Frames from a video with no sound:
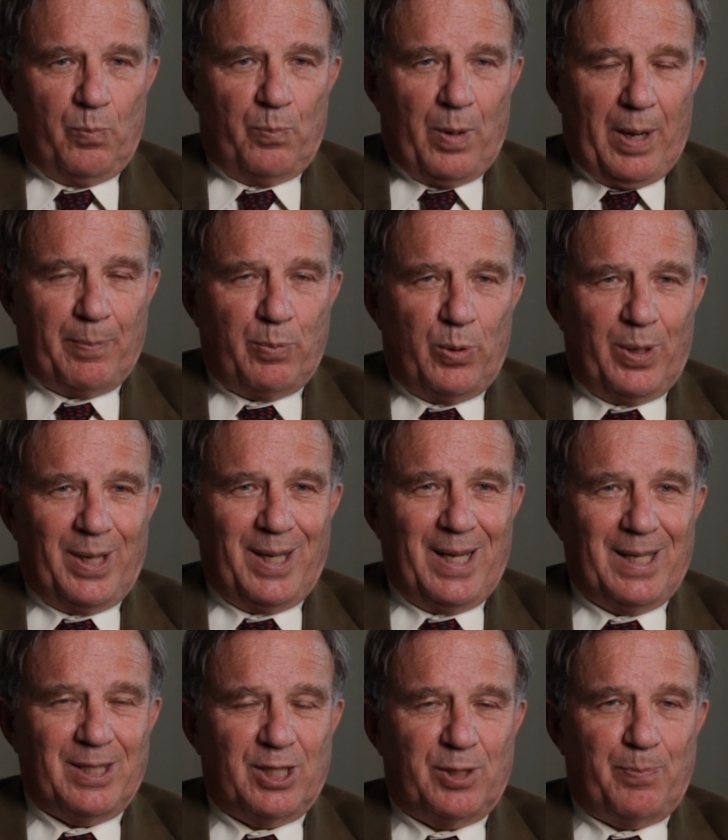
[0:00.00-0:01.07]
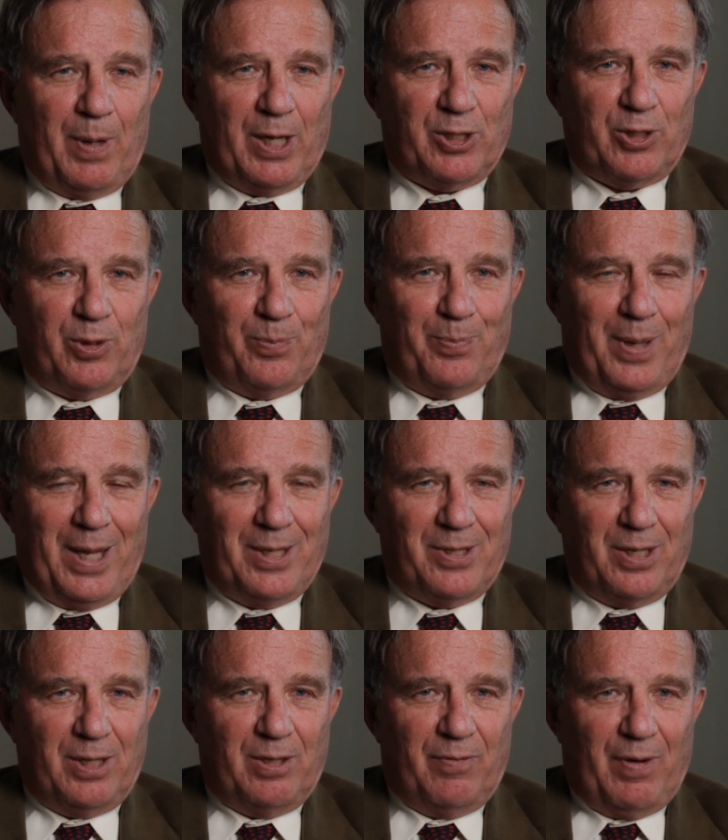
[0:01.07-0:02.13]
by putting in special
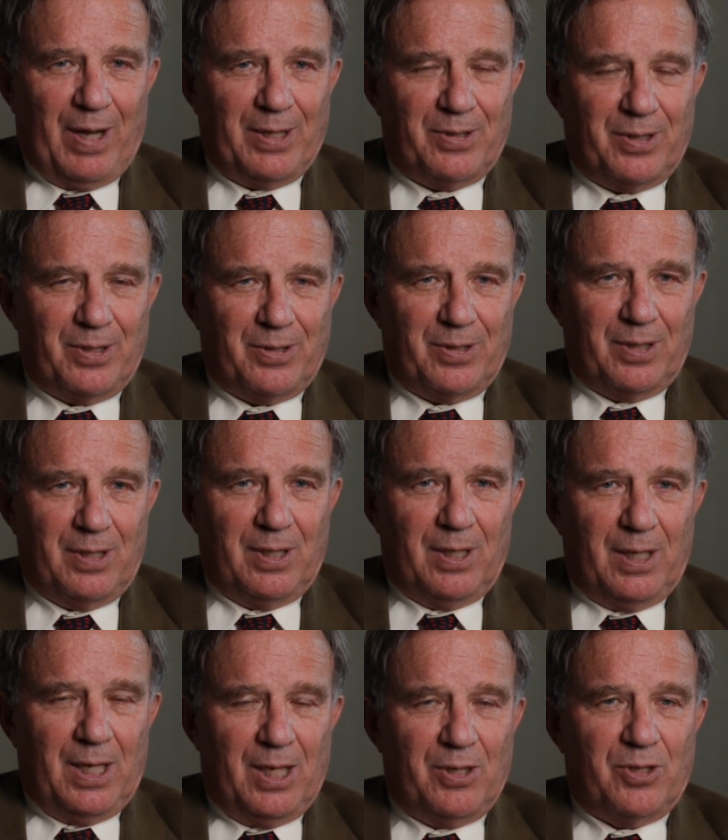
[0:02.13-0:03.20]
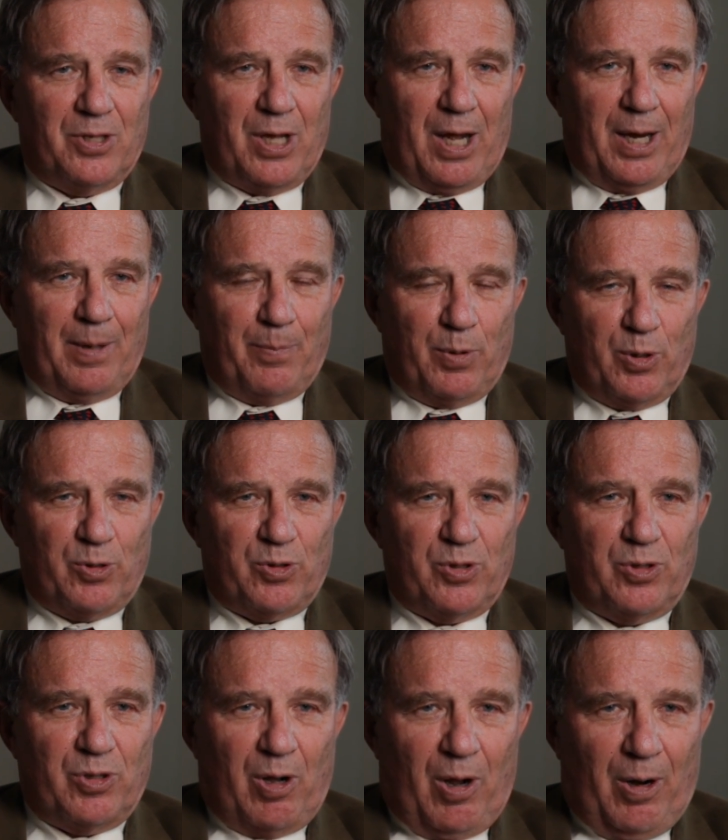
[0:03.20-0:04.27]
pacing devices inside a
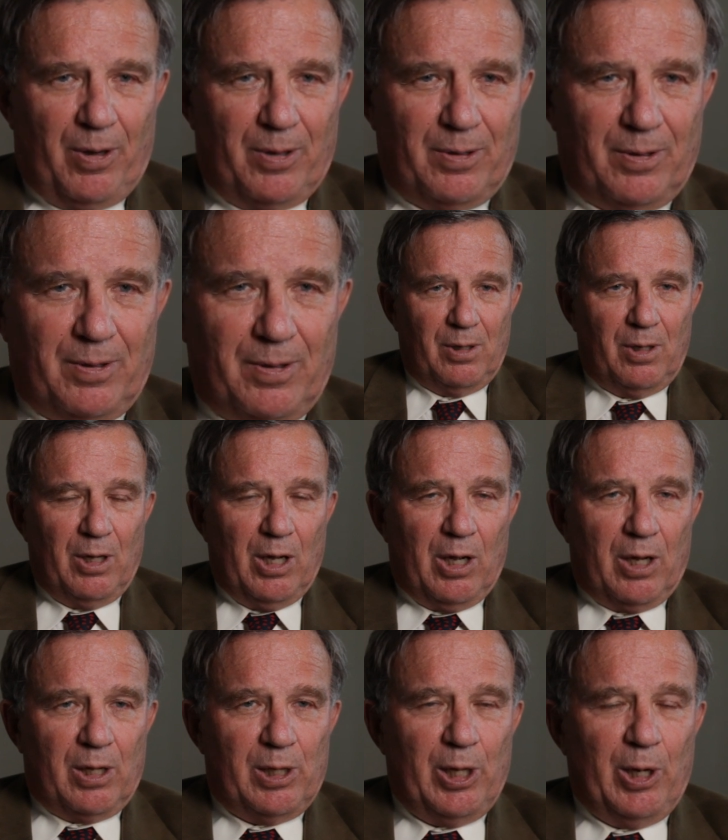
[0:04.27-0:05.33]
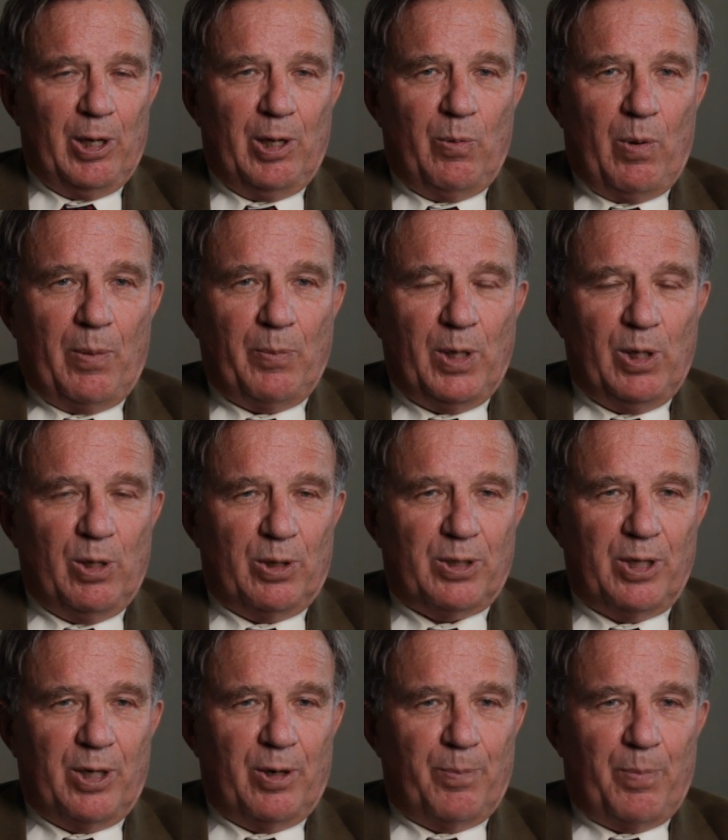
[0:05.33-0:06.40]
person's heart. Clearly, when we
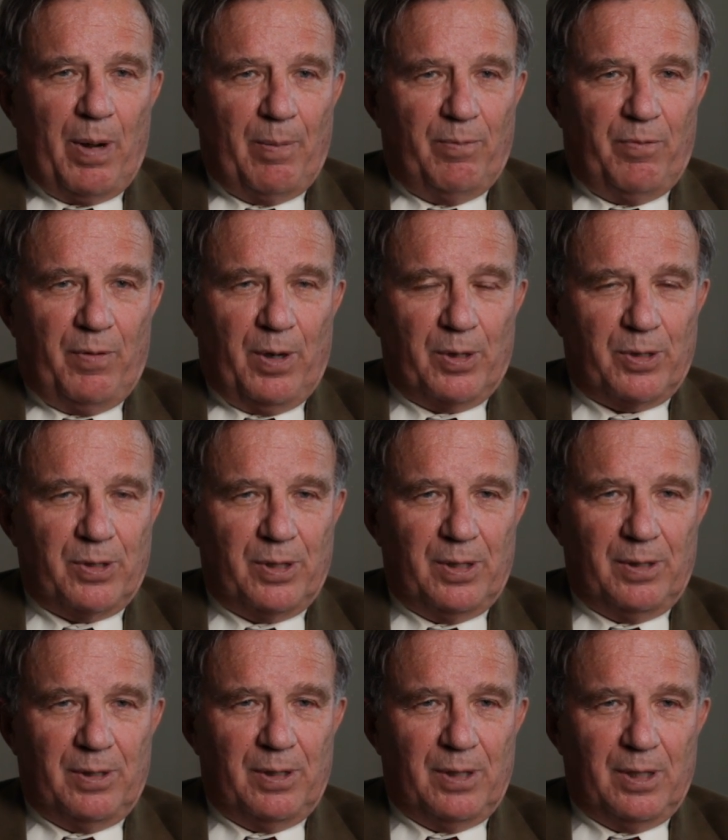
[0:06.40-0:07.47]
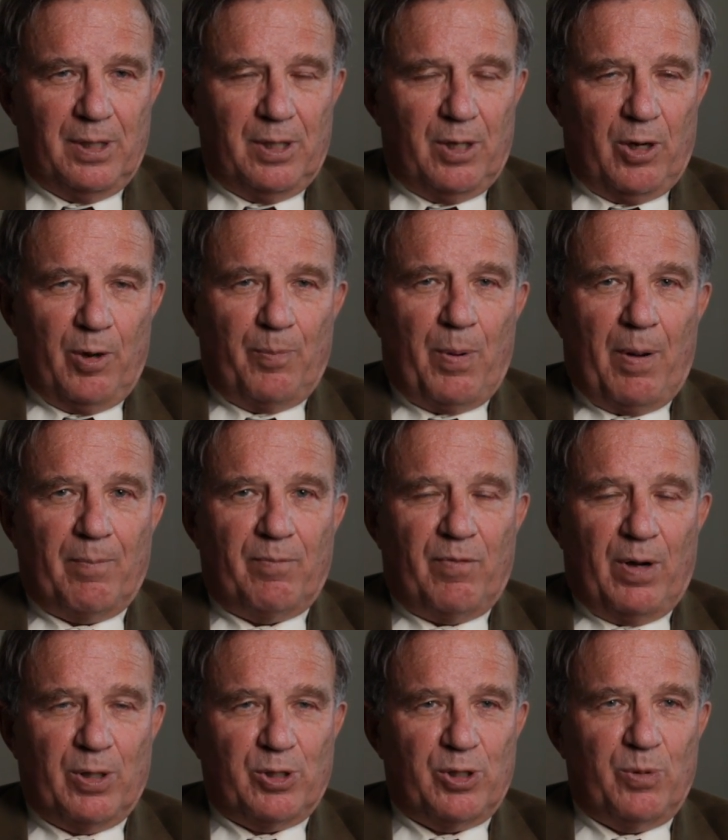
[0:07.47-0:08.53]
looked at her pump function
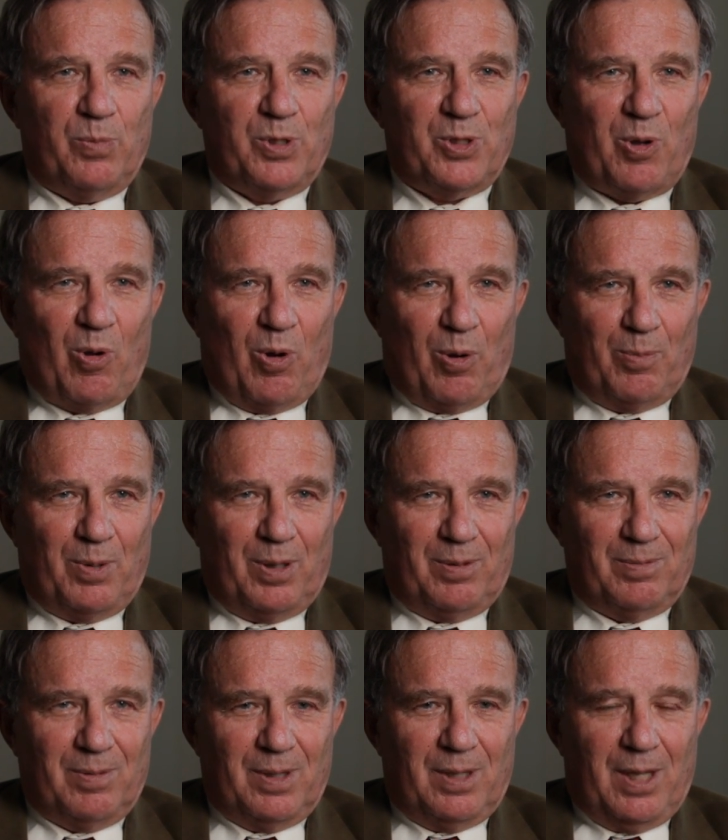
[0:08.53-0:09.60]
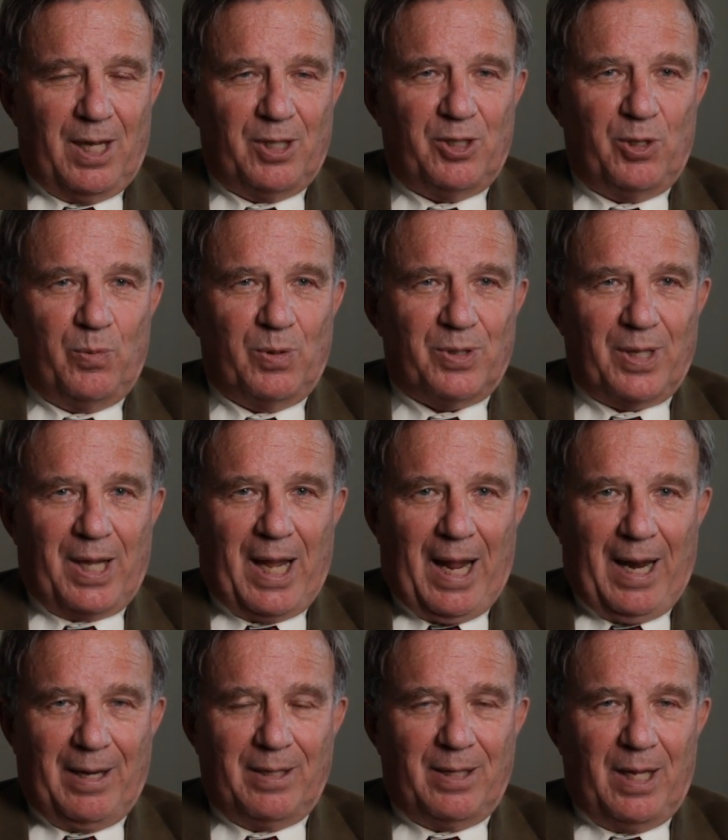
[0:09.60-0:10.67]
was horrible and she was a
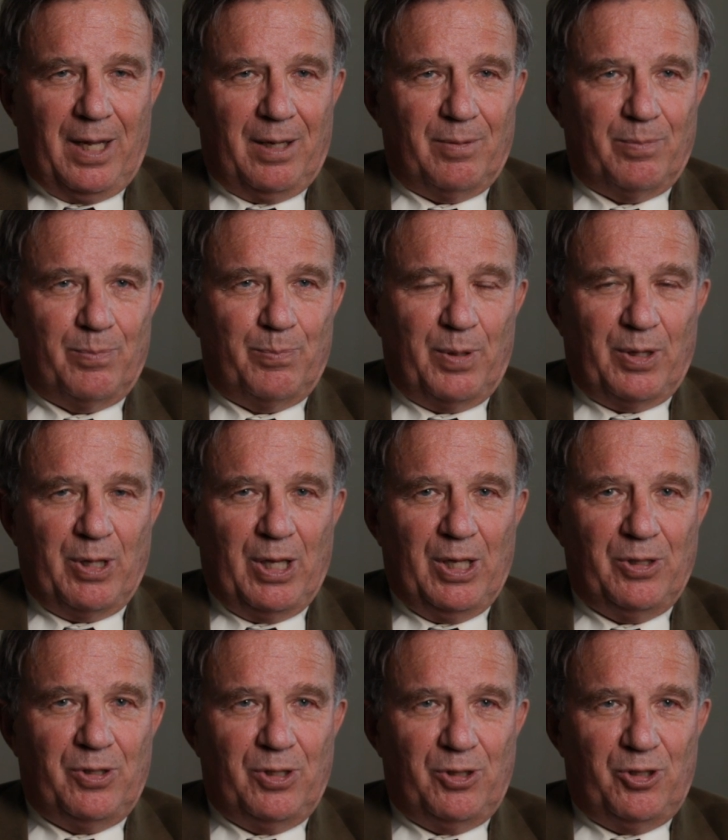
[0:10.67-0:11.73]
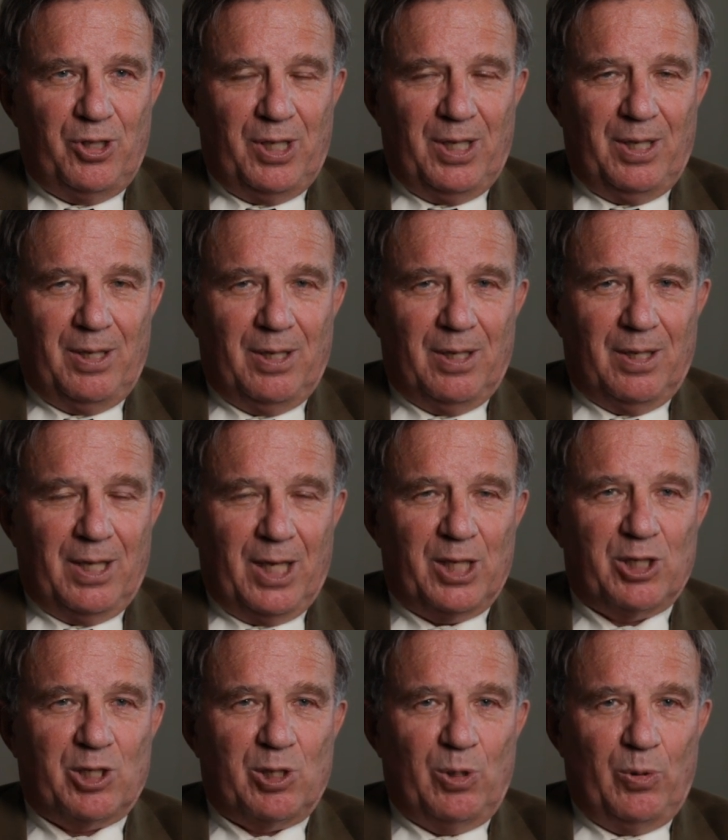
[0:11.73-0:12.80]
candidate, but the ECG
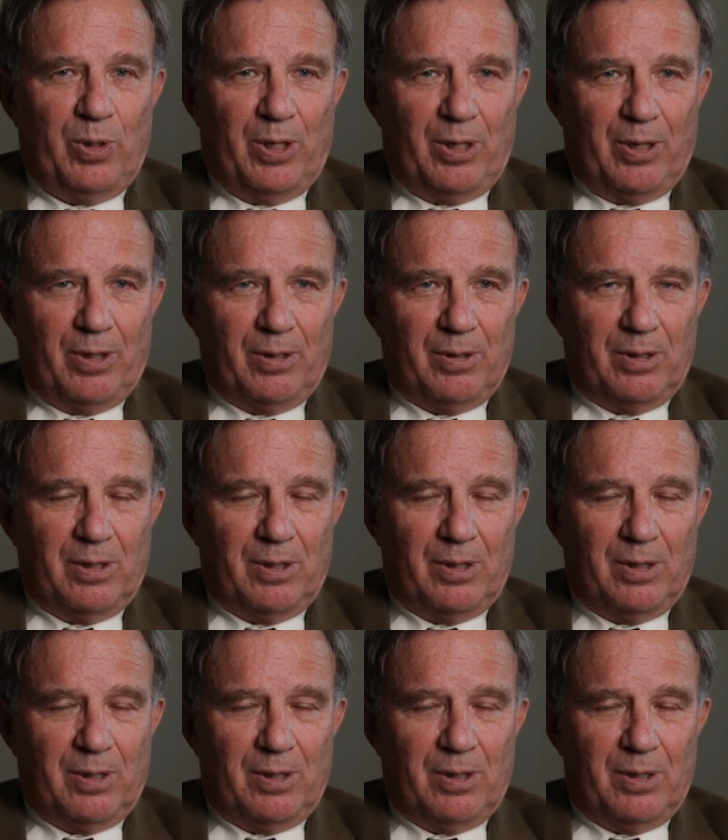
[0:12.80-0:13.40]
excluded her.